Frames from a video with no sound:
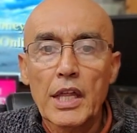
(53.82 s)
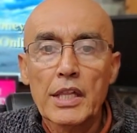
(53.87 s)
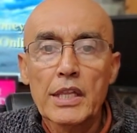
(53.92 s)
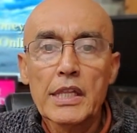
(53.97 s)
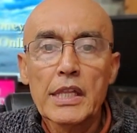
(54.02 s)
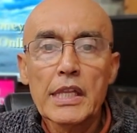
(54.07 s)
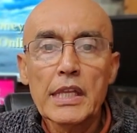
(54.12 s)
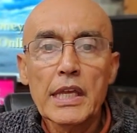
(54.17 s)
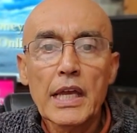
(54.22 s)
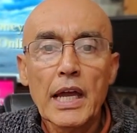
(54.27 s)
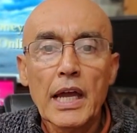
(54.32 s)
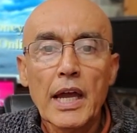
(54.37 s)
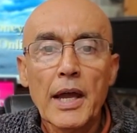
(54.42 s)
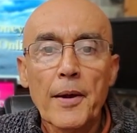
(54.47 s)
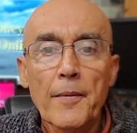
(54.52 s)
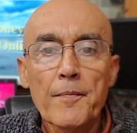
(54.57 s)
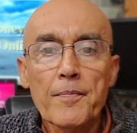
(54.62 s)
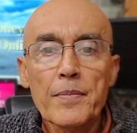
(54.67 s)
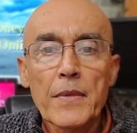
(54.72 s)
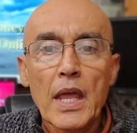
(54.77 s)

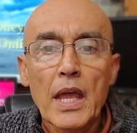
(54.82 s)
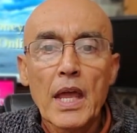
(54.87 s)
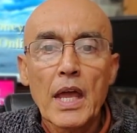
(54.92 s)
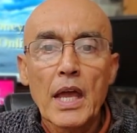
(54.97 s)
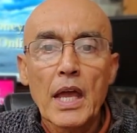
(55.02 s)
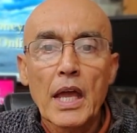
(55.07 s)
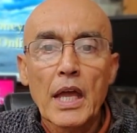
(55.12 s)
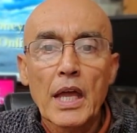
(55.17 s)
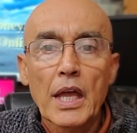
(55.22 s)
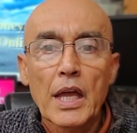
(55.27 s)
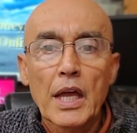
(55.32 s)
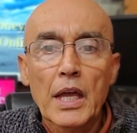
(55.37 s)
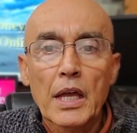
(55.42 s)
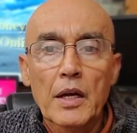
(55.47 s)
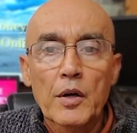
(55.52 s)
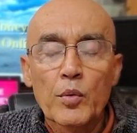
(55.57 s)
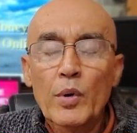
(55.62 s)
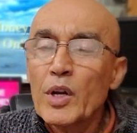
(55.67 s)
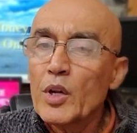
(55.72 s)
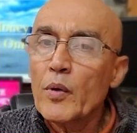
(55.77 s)

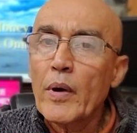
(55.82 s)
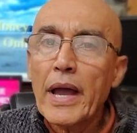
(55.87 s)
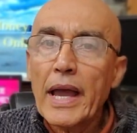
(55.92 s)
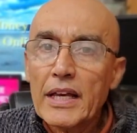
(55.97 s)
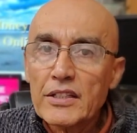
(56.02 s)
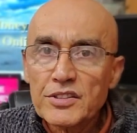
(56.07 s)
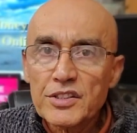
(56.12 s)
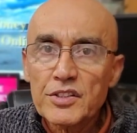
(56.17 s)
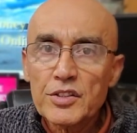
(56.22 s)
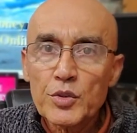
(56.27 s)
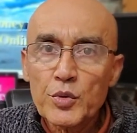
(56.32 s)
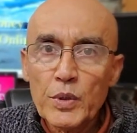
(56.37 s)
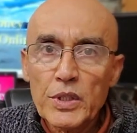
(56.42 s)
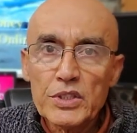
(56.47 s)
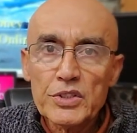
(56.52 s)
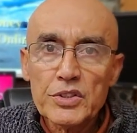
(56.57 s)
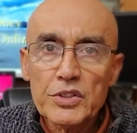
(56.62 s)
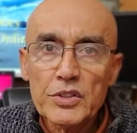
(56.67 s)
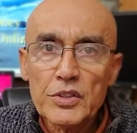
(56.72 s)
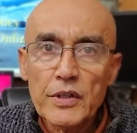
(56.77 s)
Why do I ask this
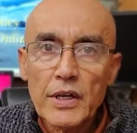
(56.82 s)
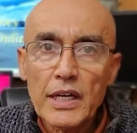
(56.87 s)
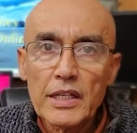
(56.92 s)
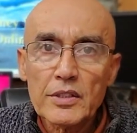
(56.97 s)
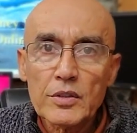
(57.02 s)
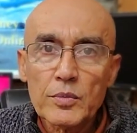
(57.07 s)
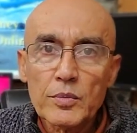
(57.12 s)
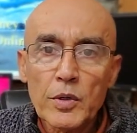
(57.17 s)
question, you ask?